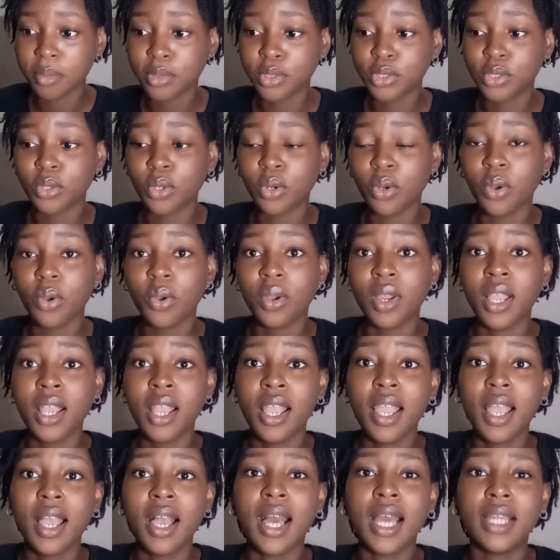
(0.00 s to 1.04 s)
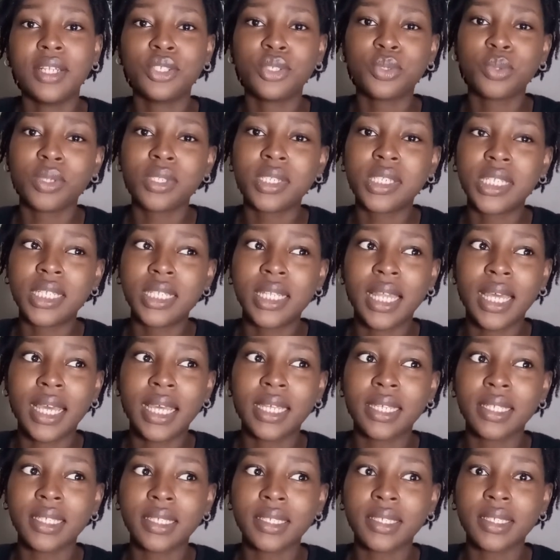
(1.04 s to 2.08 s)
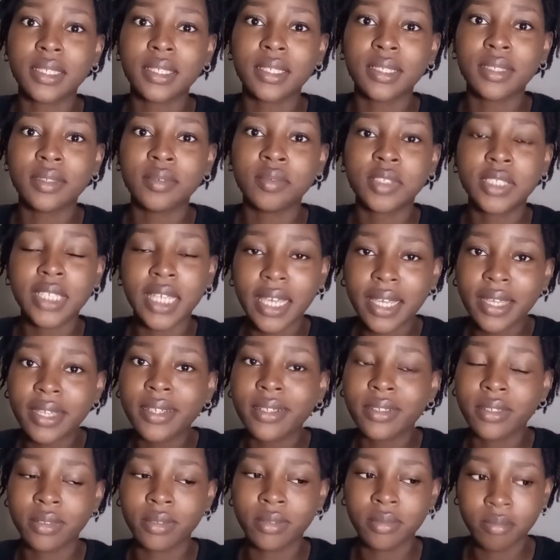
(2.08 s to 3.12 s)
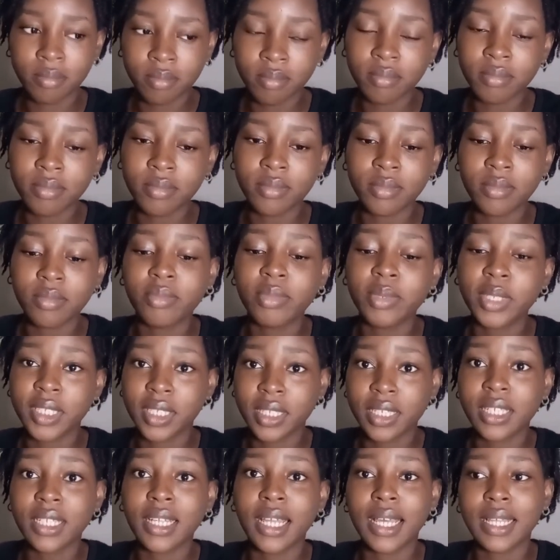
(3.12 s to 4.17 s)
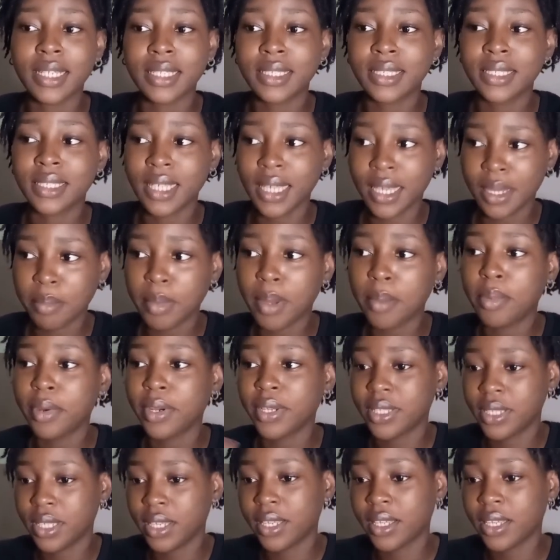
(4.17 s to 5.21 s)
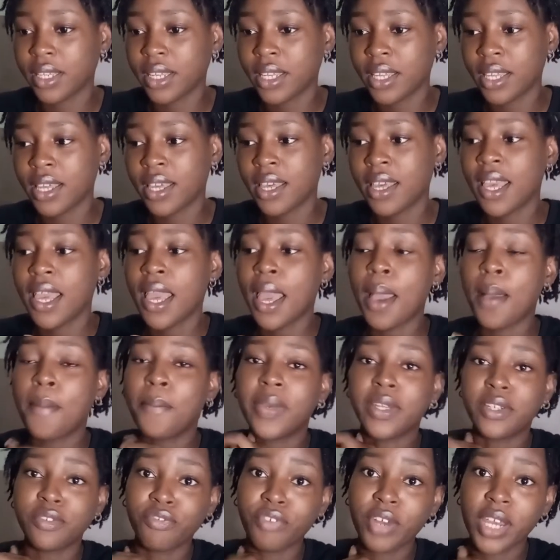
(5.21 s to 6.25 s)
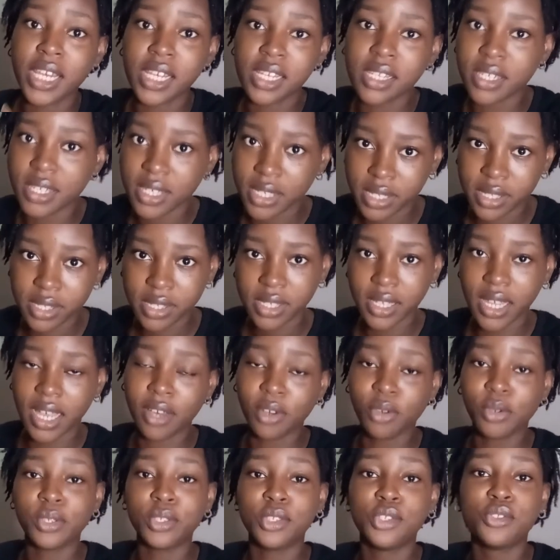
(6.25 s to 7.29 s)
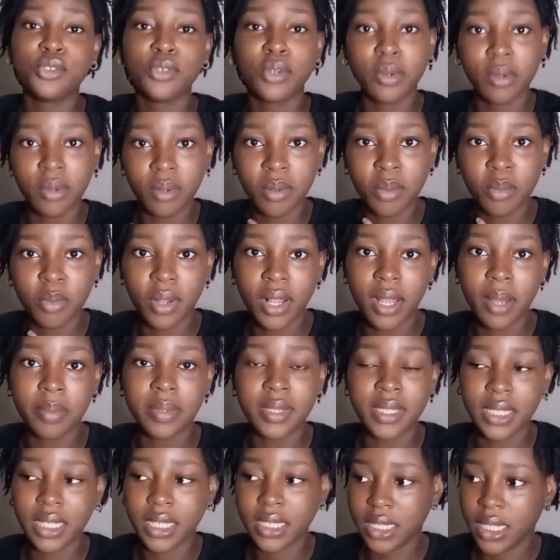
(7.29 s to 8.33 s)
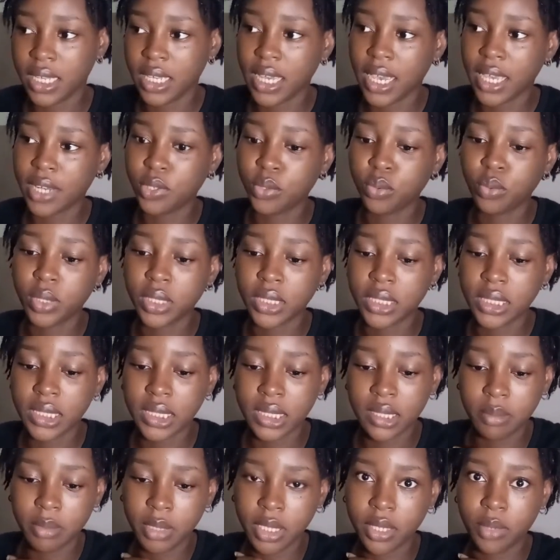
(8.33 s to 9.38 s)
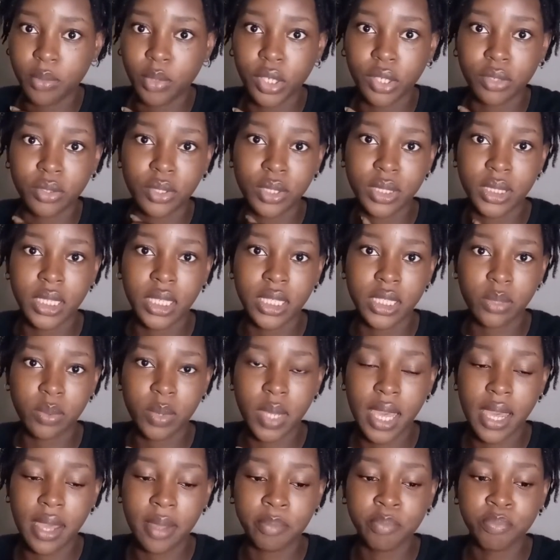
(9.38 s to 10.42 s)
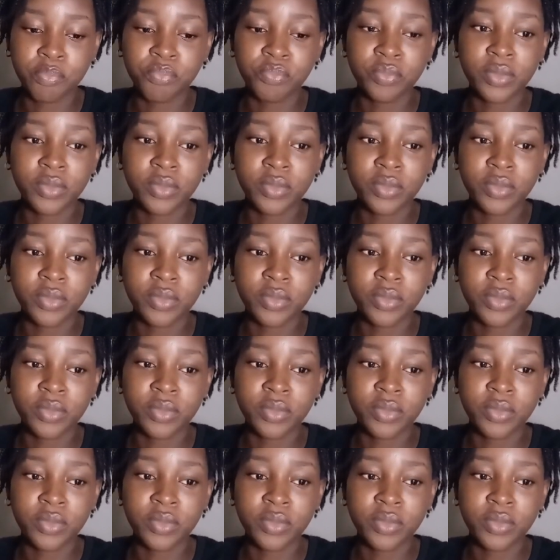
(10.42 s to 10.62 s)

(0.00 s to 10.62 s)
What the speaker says: So I just want to like take my birthday by the reins and control what happens that day. I don't want it to be one of those days where